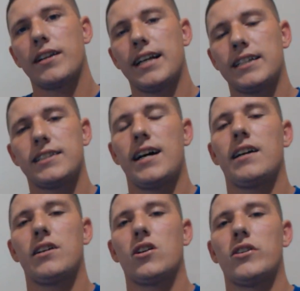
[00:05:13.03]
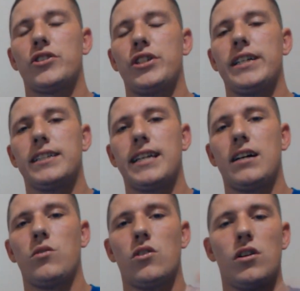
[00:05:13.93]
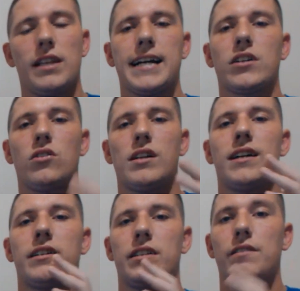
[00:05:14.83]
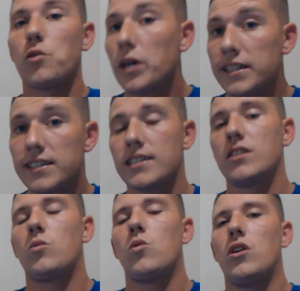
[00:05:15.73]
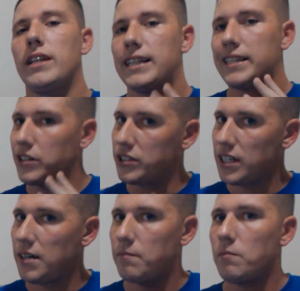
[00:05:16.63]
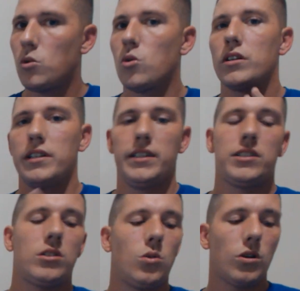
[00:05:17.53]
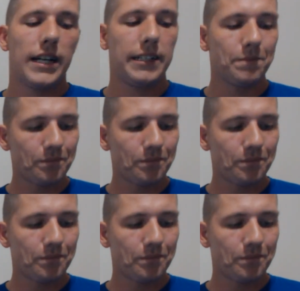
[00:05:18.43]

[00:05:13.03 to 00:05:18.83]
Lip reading: That's not her. And she could tell with all that going on, the voices in the wall, that there's something more to the story.